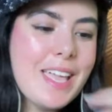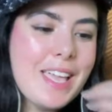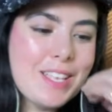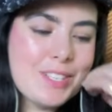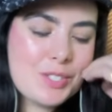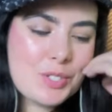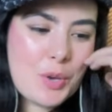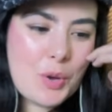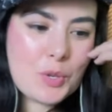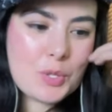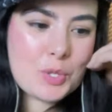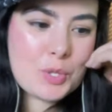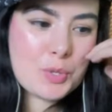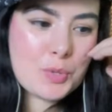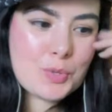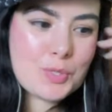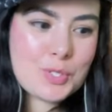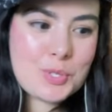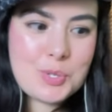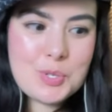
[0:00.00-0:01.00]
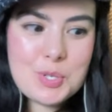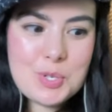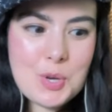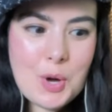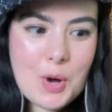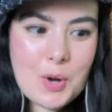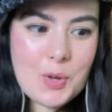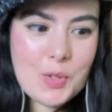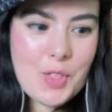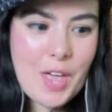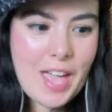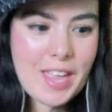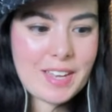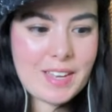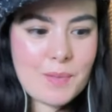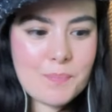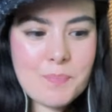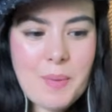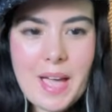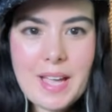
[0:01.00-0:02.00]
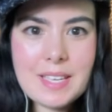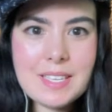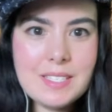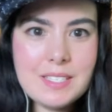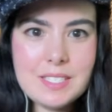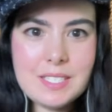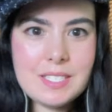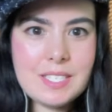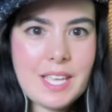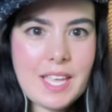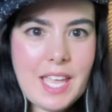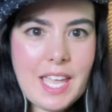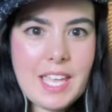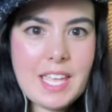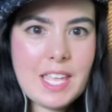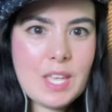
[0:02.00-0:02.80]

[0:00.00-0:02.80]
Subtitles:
So to know that back in the day,